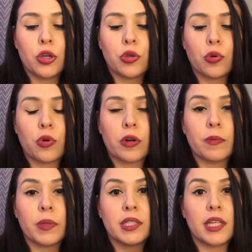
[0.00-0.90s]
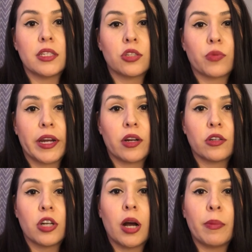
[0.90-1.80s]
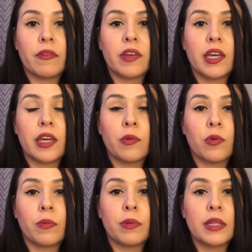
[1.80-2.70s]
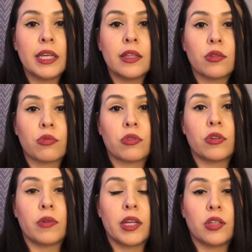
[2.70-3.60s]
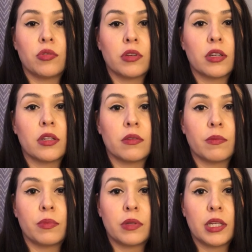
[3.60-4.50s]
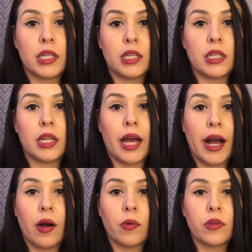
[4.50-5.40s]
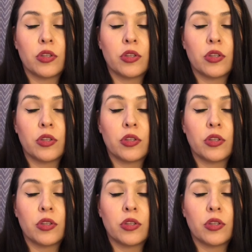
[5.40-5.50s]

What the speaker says: your placenta is right on top of it. It will bleed through and you can bleed out.